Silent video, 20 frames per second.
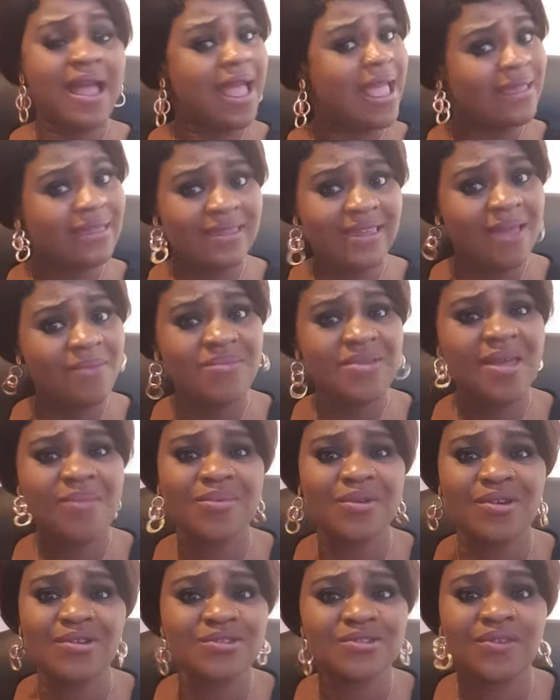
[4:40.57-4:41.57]
I came here
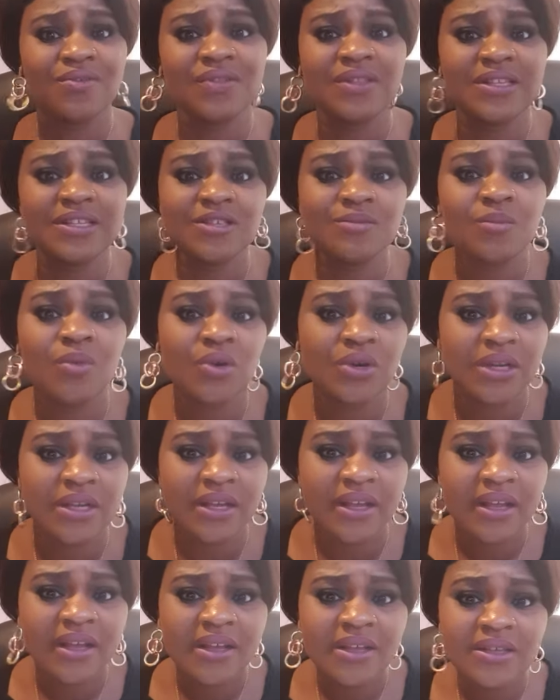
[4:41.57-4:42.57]
because of this
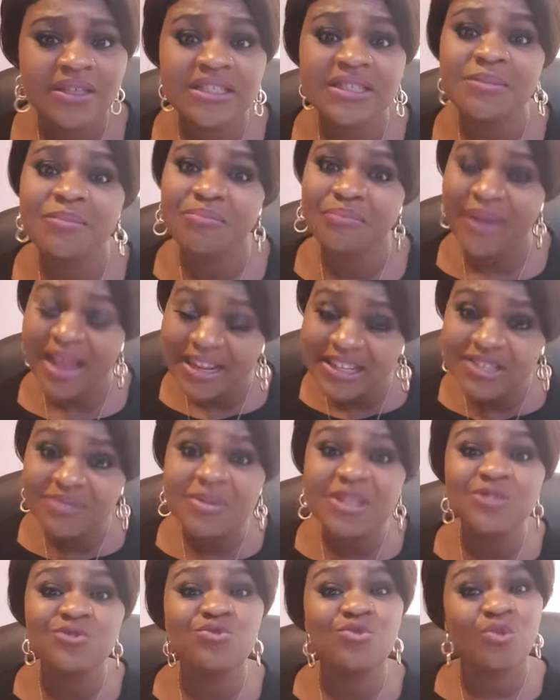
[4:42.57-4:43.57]
money. She begged
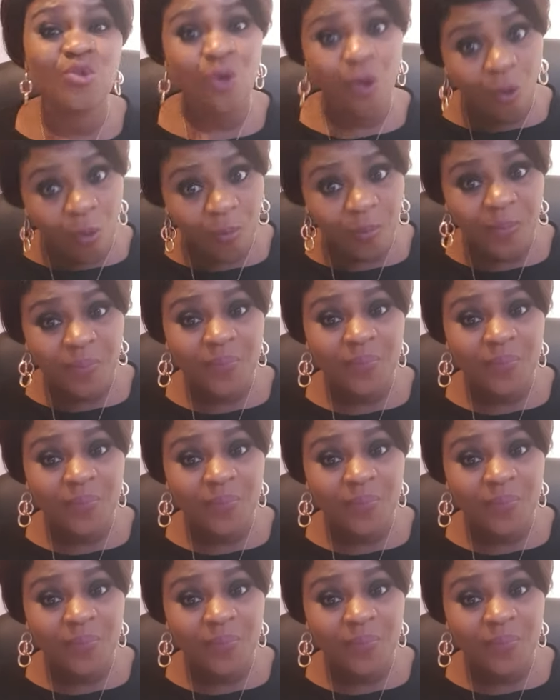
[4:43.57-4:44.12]
me to come.